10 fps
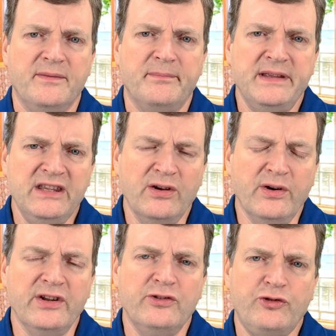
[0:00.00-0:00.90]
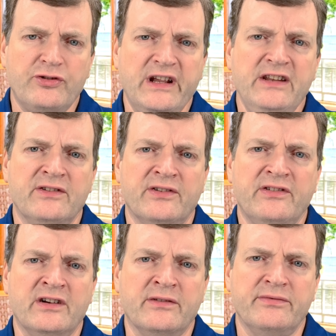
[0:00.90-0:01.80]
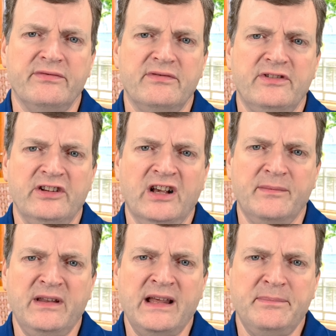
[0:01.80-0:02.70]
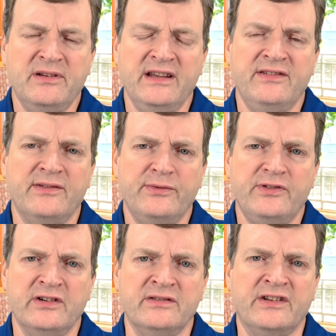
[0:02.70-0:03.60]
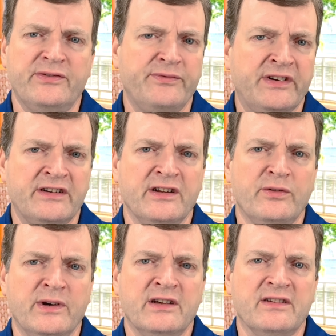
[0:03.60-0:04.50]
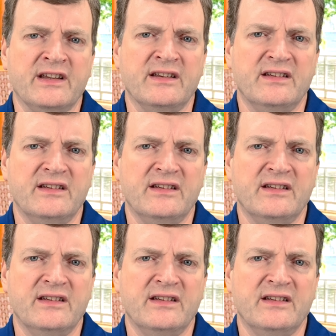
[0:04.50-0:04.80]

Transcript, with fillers: but you can train yourself to come to that place of stillness very quickly.